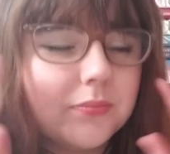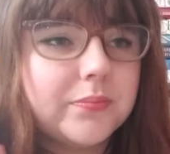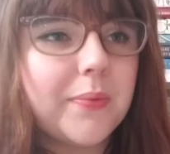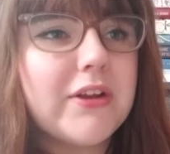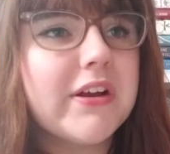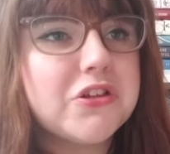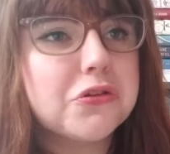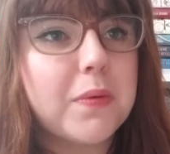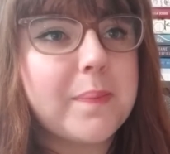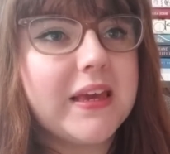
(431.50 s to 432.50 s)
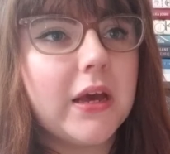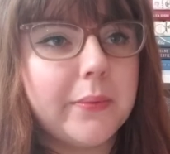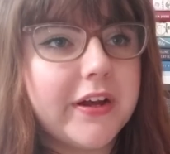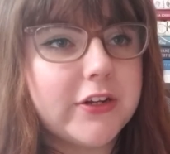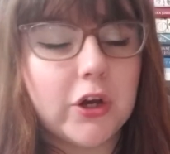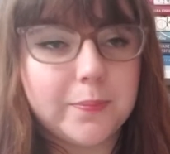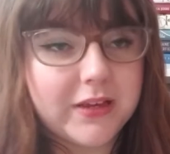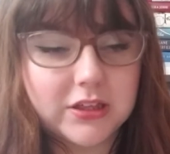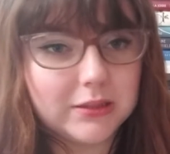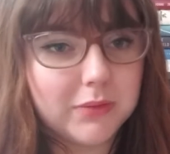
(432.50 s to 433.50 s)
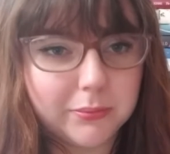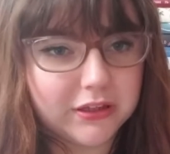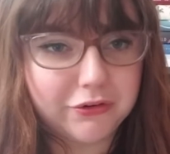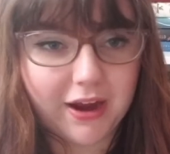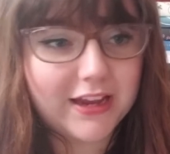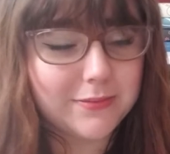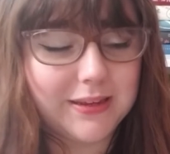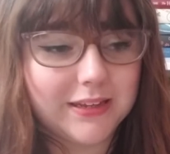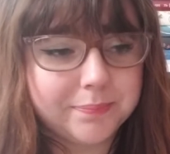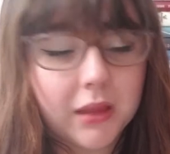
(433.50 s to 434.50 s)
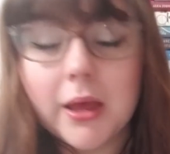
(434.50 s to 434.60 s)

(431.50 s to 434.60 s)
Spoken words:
Why do I just repeat a word hoping someone will correct me?